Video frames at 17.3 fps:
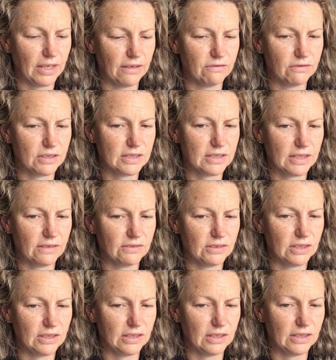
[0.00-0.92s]
every
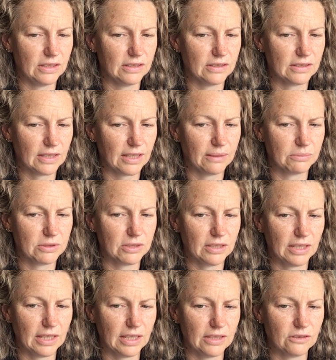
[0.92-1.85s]
seven years up to
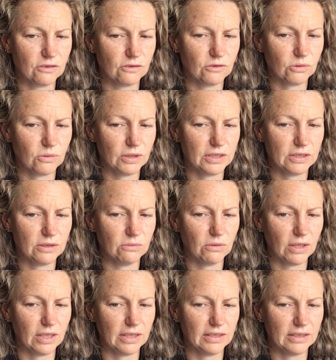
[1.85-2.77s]
the age of
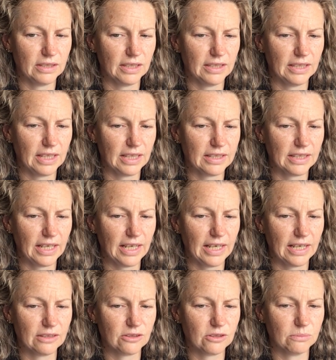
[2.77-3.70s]
21, another
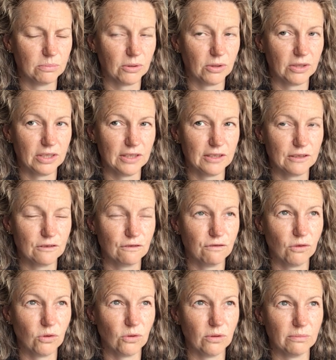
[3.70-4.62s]
outer body is
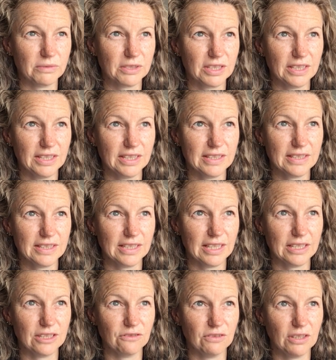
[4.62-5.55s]
formed. So,
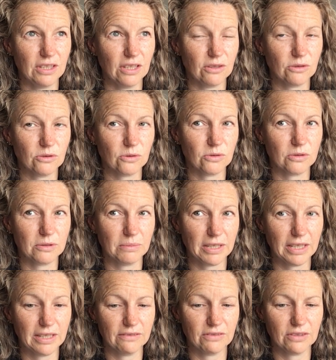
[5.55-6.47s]
yesterday's video, I talked
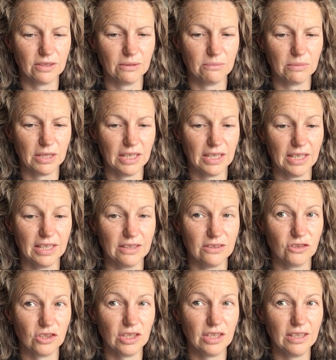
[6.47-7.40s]
about everything being
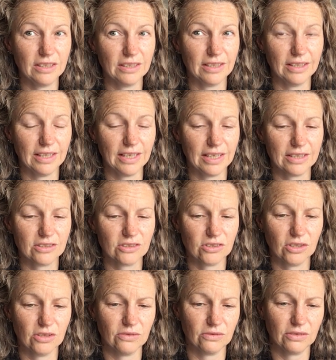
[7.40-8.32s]
energy and the
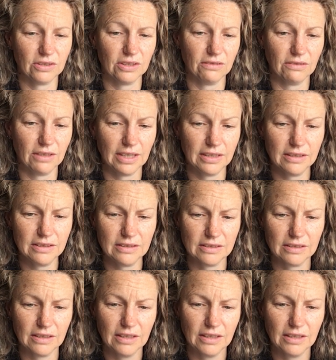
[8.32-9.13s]
external thing around us.